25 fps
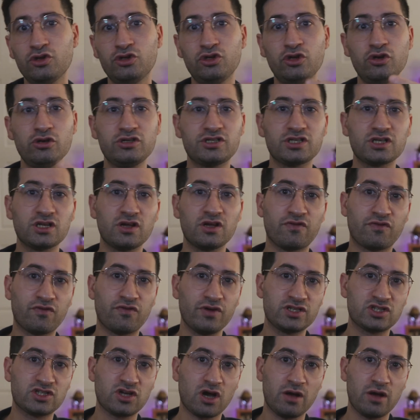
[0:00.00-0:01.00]
Using your
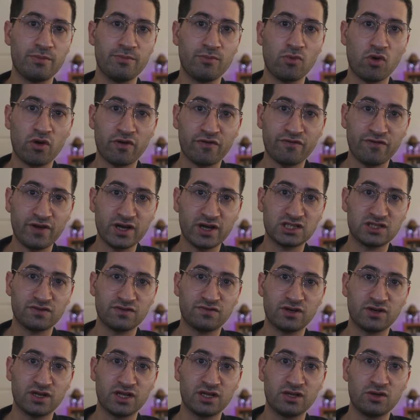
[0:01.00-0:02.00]
free time more
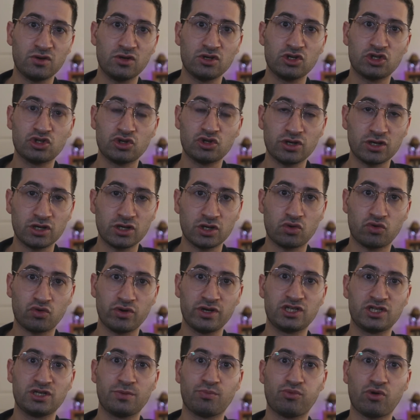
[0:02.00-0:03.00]
effectively should
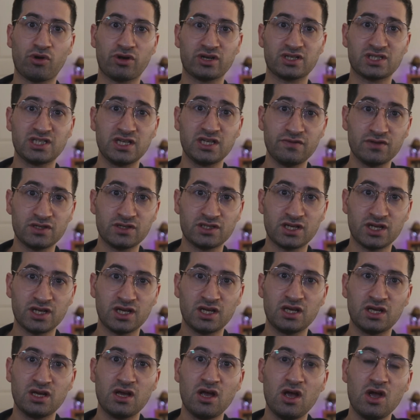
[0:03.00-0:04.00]
increase your
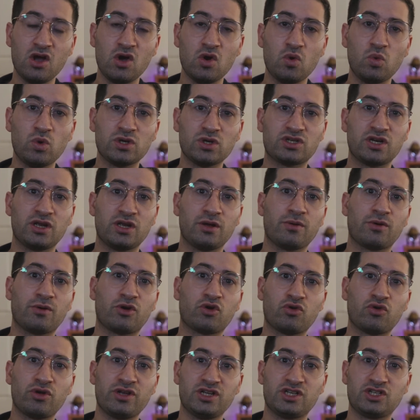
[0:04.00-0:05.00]
productivity, which will
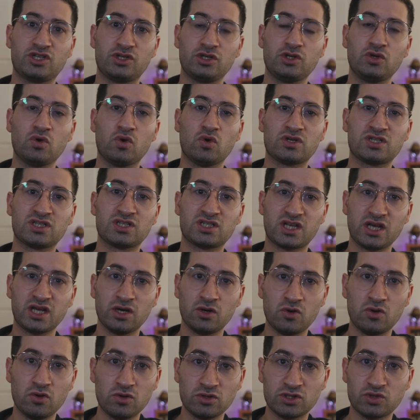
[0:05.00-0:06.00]
increase your
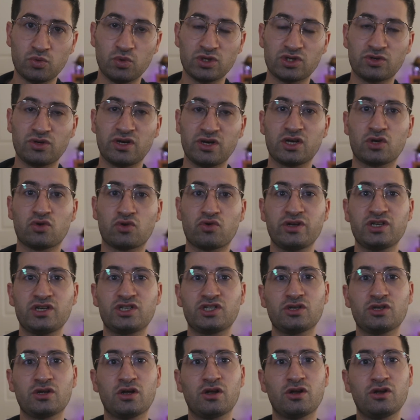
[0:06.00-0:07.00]
skills, which will
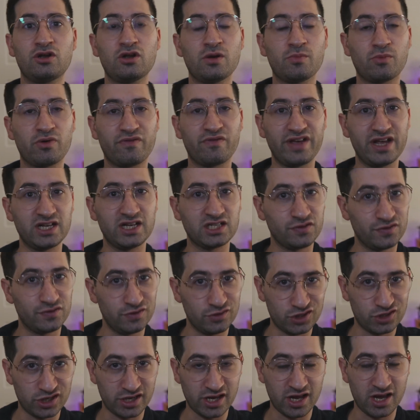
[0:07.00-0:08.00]
increase your number of
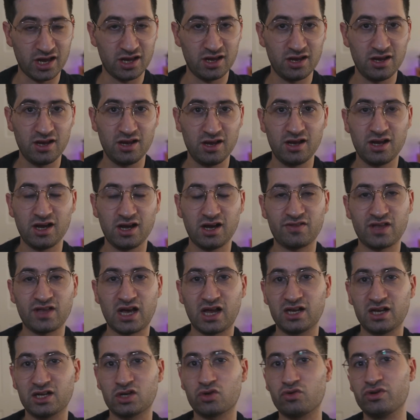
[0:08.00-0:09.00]
interviews you get, and
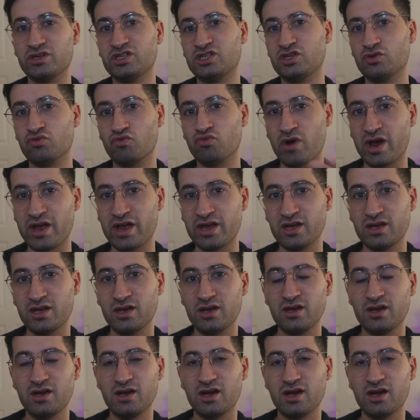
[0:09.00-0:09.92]
that'll increase your rate